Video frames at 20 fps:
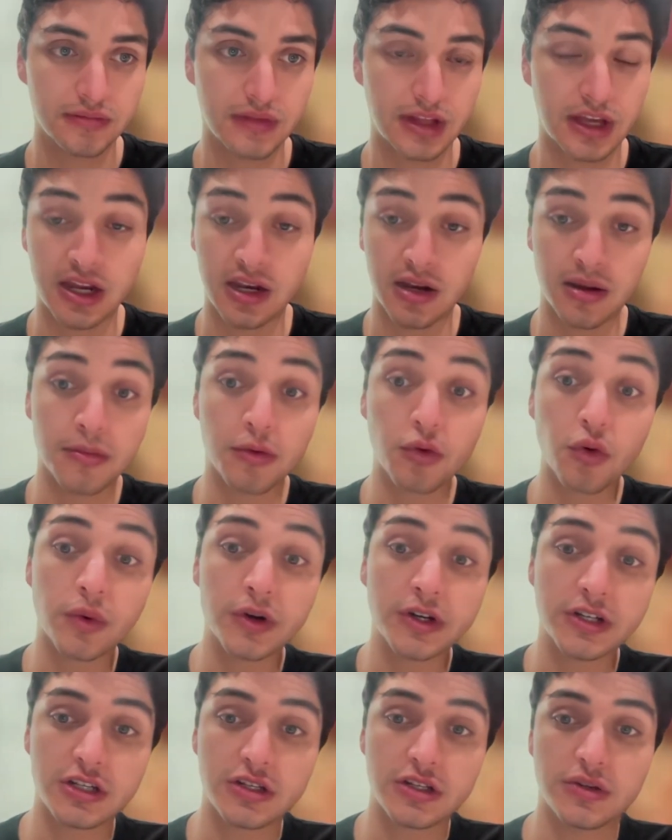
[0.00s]
And I'm
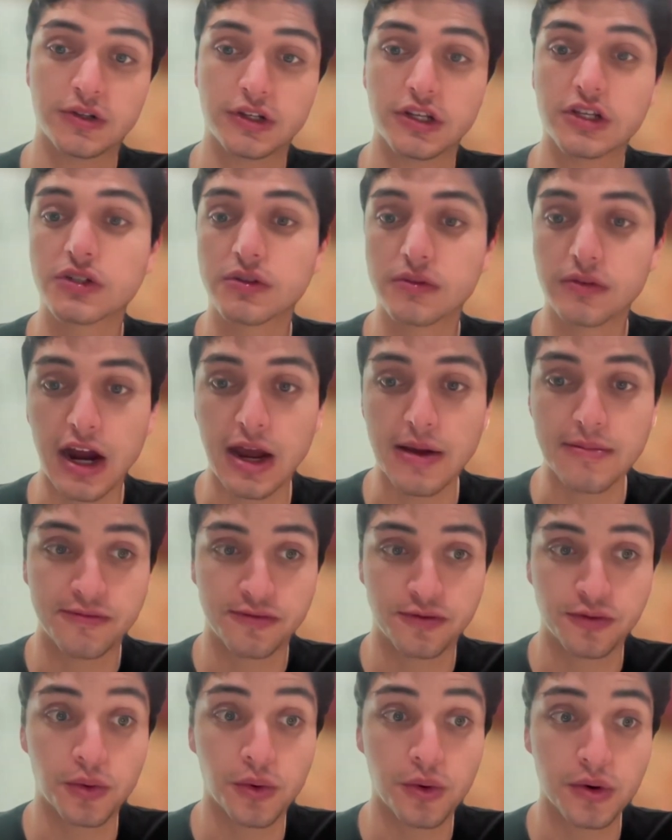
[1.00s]
going to describe
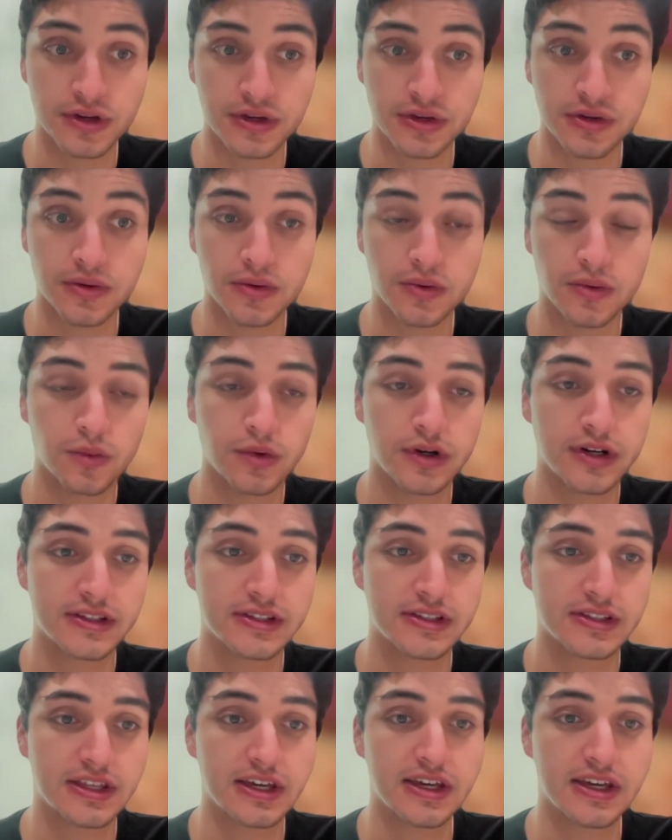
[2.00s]
for you what
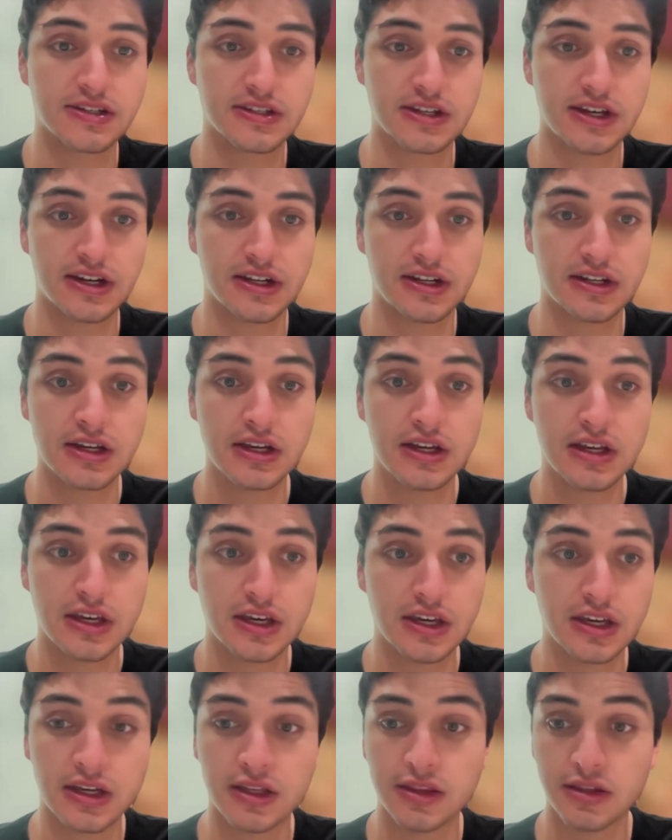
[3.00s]
they said
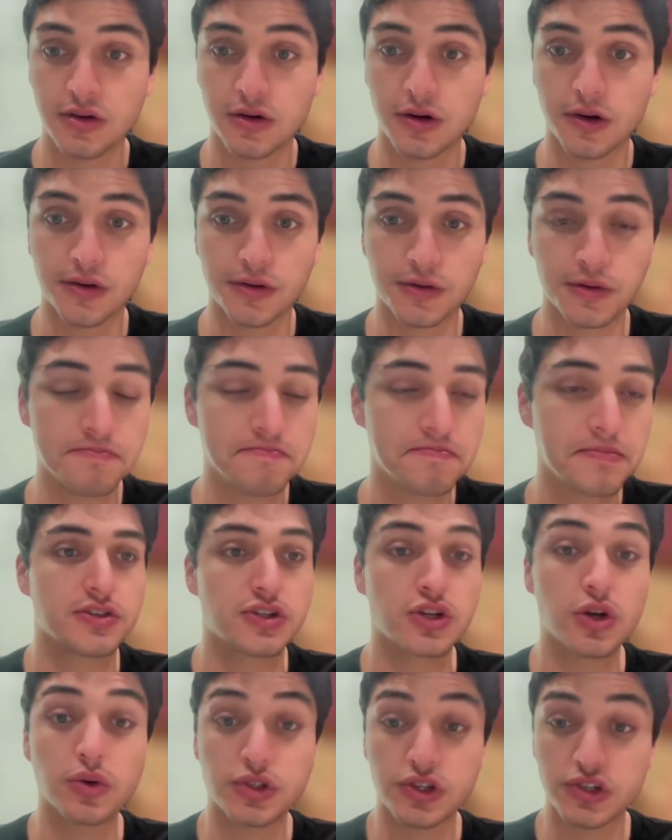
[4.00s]
in their article.
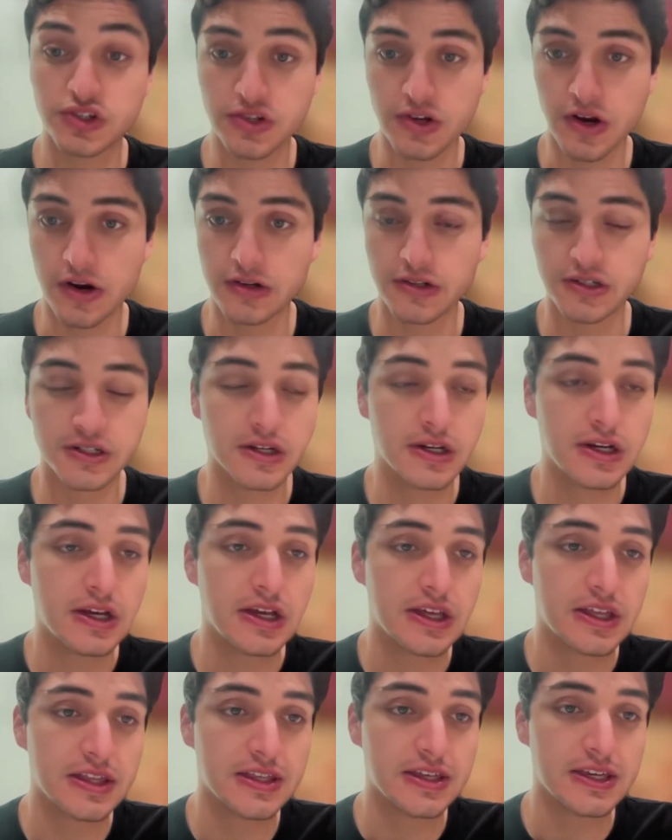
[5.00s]
So to start,
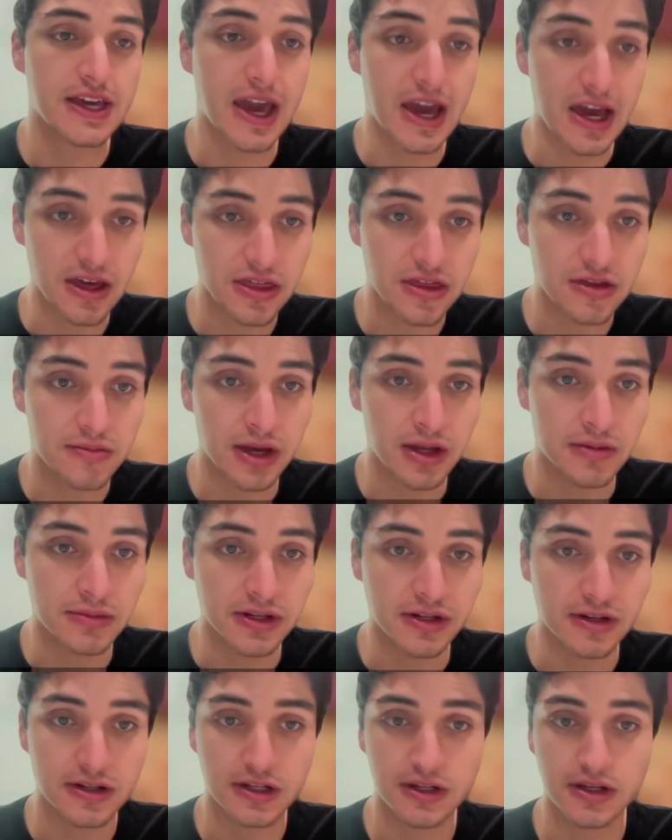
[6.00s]
the Eighth
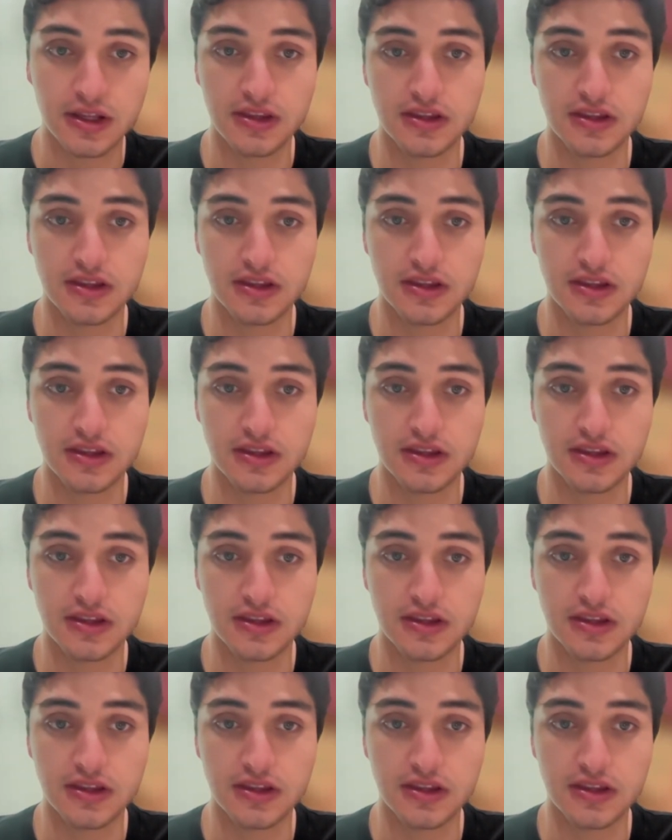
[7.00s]
Amendment.